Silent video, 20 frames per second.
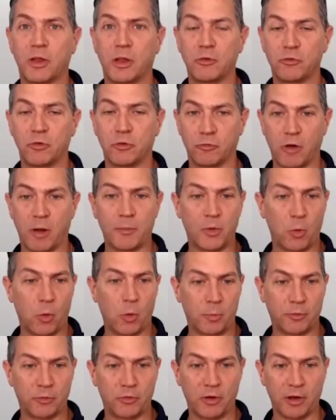attention, Rob,
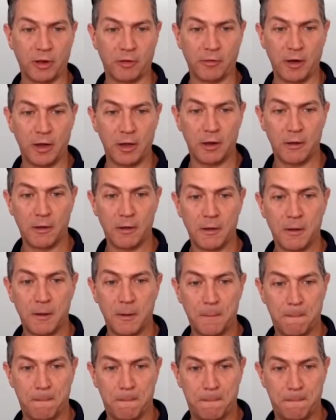you are presenting, right?
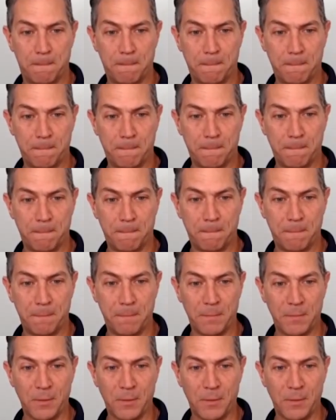Yes, I am.